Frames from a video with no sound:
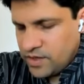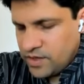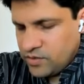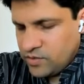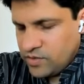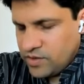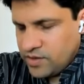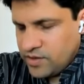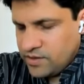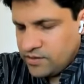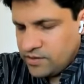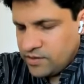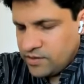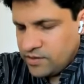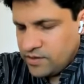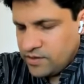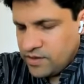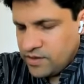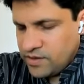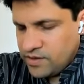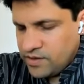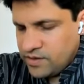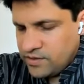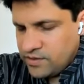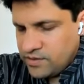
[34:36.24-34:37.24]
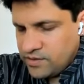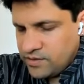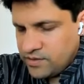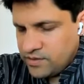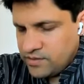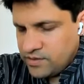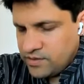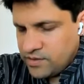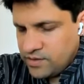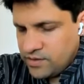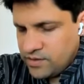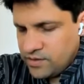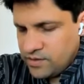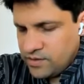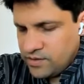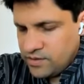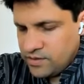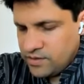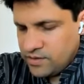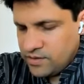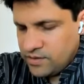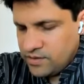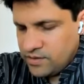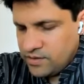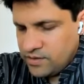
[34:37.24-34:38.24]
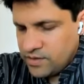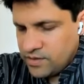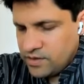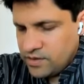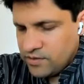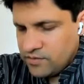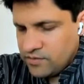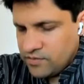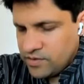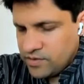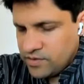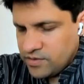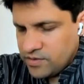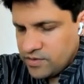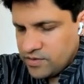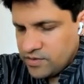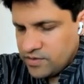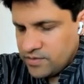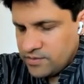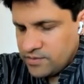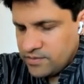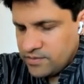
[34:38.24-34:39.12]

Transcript: And you'll instantly see the difference.